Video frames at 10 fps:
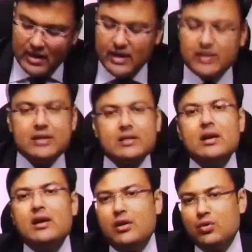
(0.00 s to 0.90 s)
it is
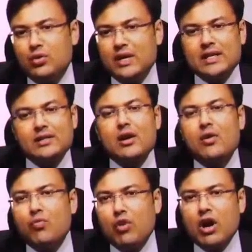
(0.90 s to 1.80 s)
known as
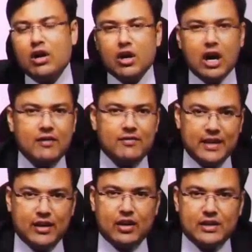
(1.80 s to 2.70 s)
walled off
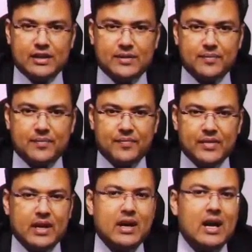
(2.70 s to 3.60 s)
necrosis.
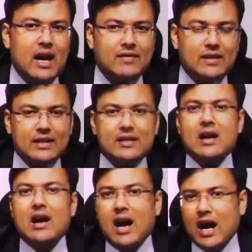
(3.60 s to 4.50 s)
After that,
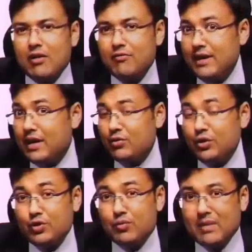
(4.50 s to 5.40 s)
how we are going
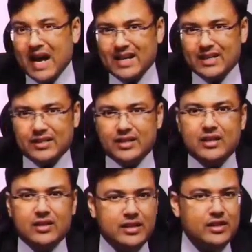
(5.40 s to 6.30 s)
to manage
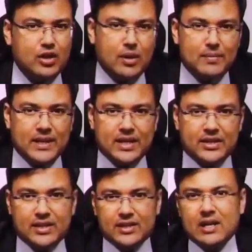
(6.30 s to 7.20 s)
these
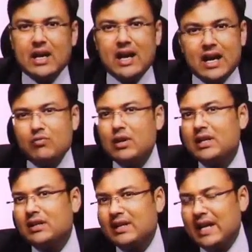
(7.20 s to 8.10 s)
complications and what
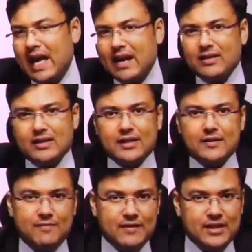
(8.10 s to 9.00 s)
are the characteristic
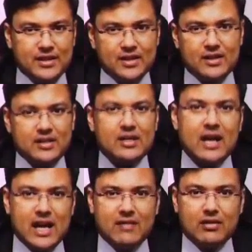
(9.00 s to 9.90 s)
features?
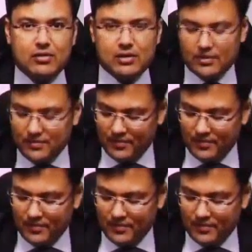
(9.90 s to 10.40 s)
Have a look.